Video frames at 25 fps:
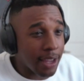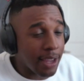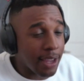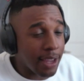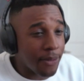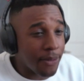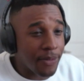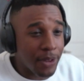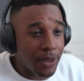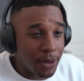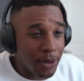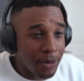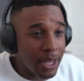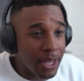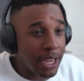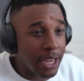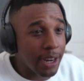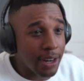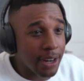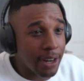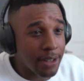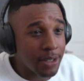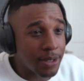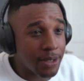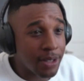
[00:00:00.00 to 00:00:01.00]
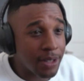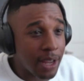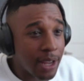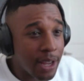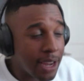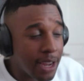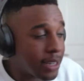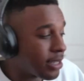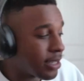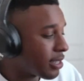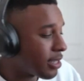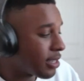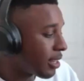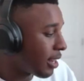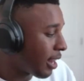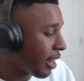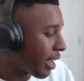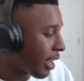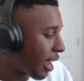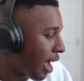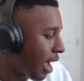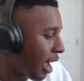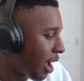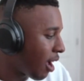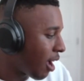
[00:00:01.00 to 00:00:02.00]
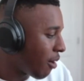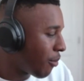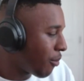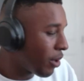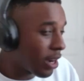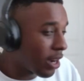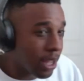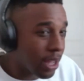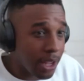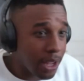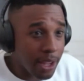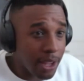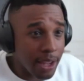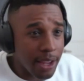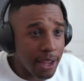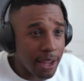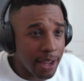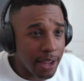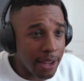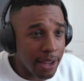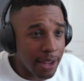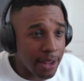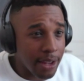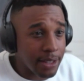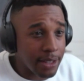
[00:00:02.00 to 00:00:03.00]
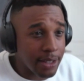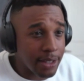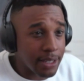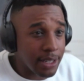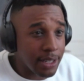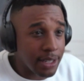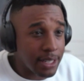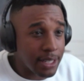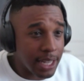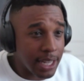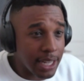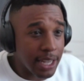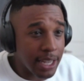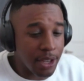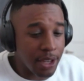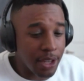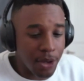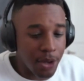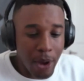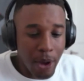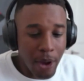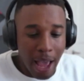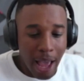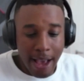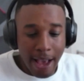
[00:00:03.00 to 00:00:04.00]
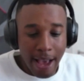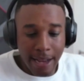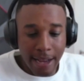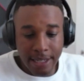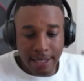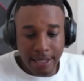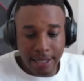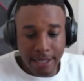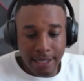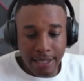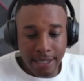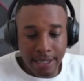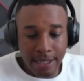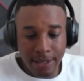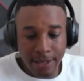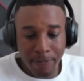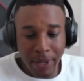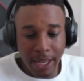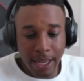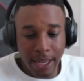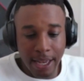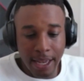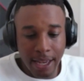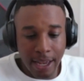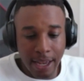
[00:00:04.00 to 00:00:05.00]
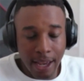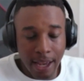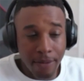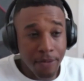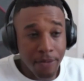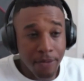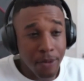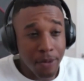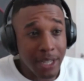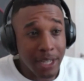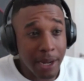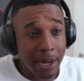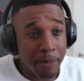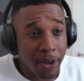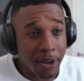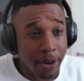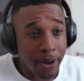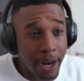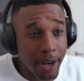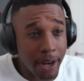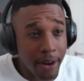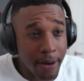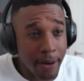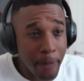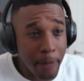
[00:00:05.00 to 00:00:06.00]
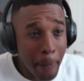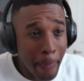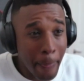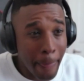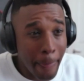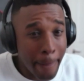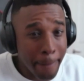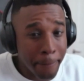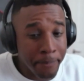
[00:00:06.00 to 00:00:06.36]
In a few years, honestly, like I really see you as being a full-time creator,